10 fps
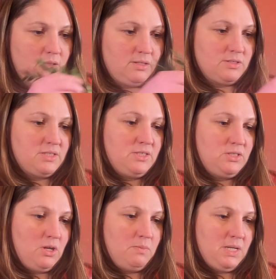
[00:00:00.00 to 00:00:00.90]
There's
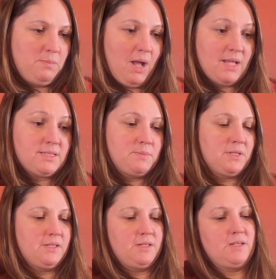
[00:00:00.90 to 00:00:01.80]
so many
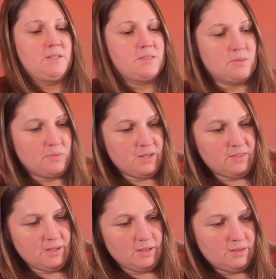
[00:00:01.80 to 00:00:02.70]
possibilities
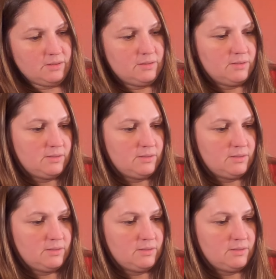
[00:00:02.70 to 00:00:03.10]
with it.